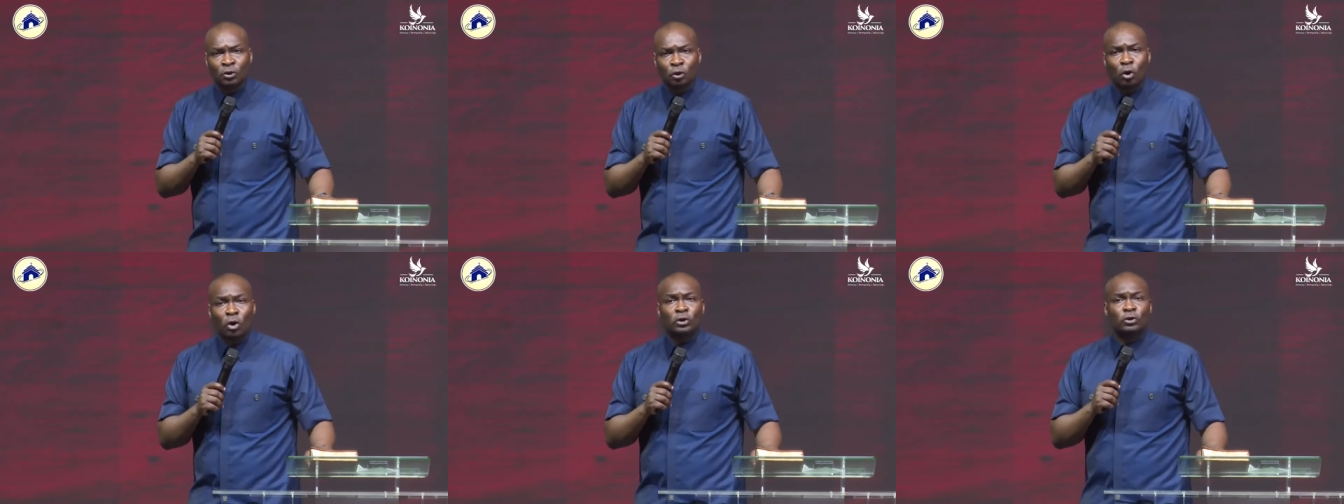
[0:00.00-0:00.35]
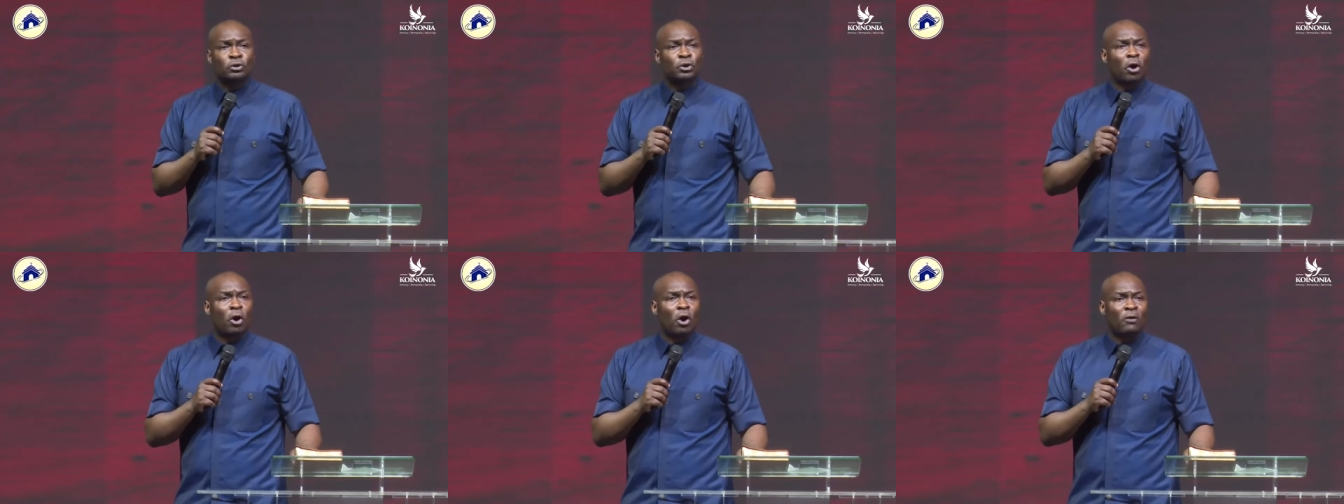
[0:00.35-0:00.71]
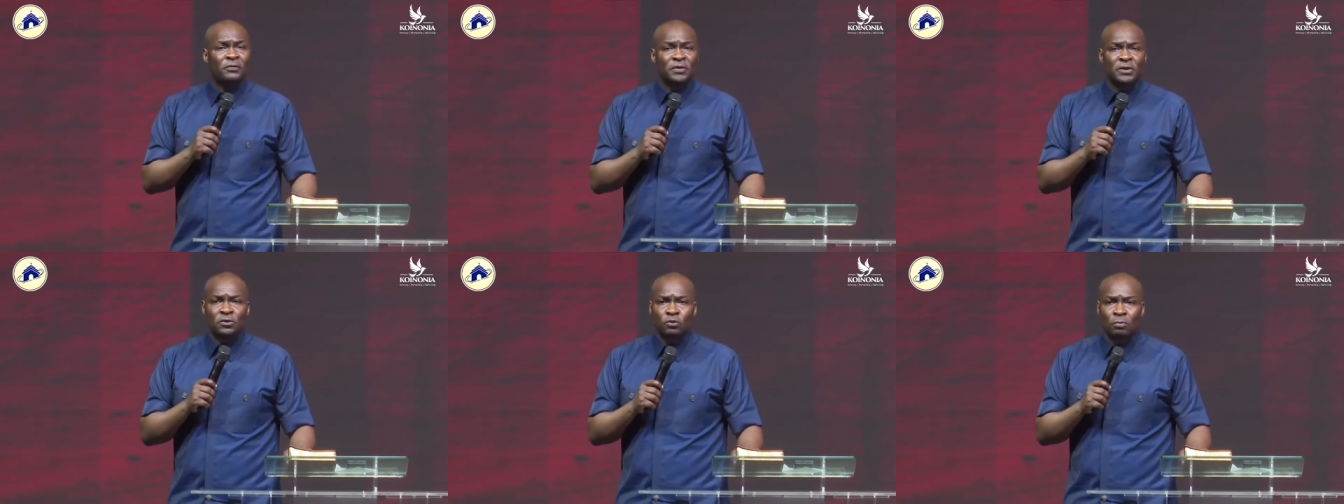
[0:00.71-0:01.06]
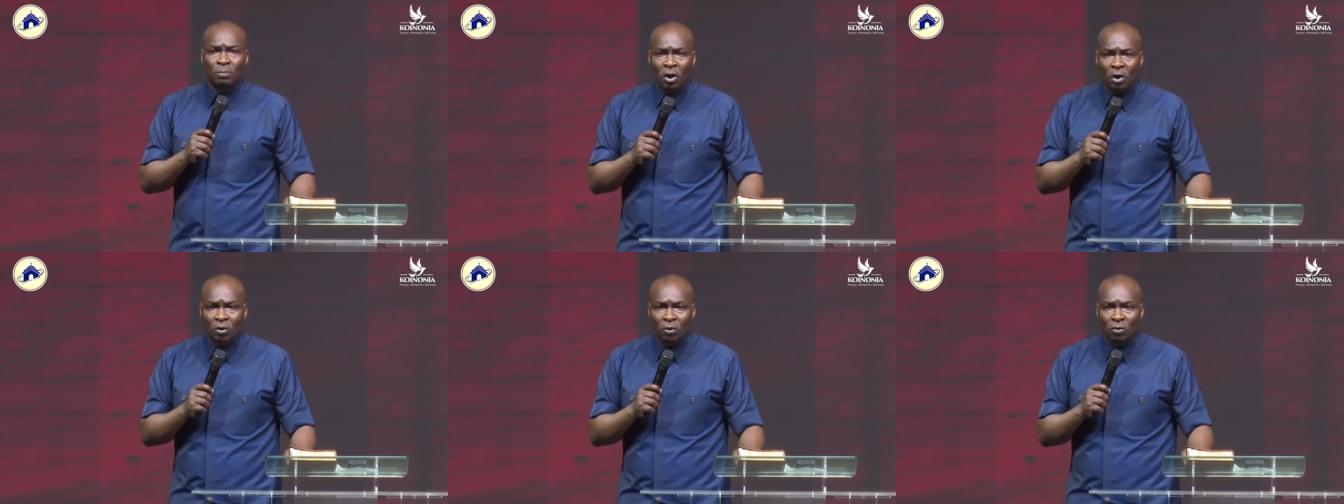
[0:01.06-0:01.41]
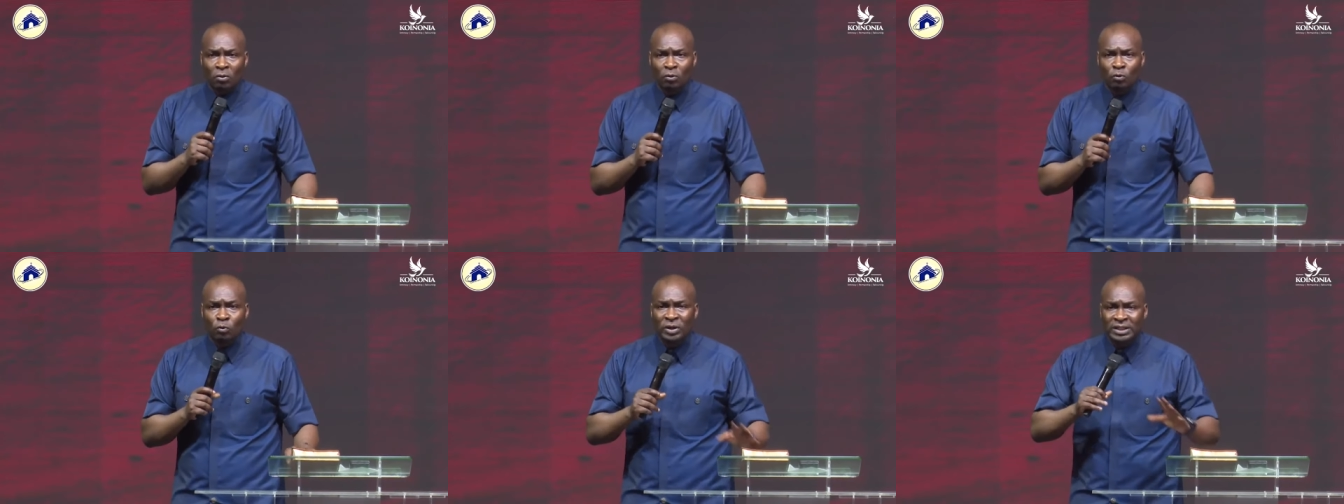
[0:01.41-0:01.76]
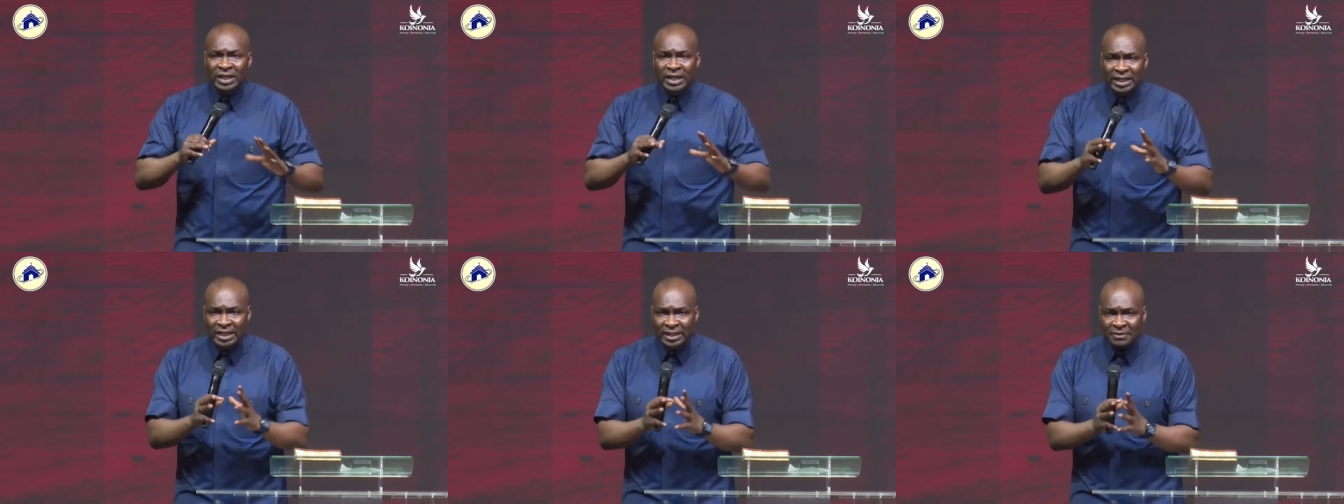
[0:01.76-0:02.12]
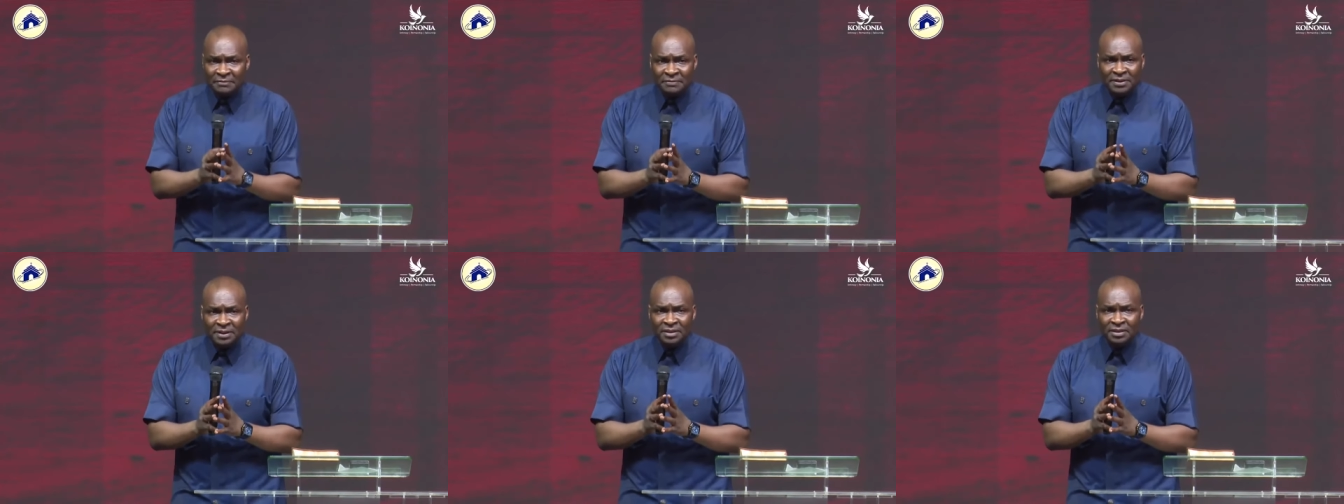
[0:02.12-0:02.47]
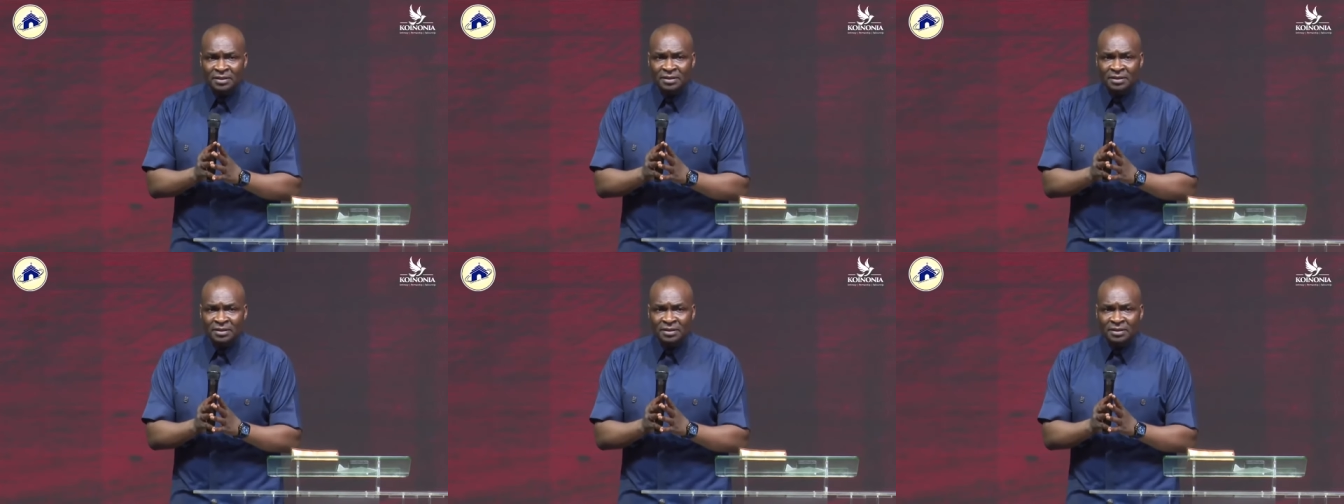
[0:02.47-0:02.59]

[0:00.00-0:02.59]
Go to your office tomorrow with a gift.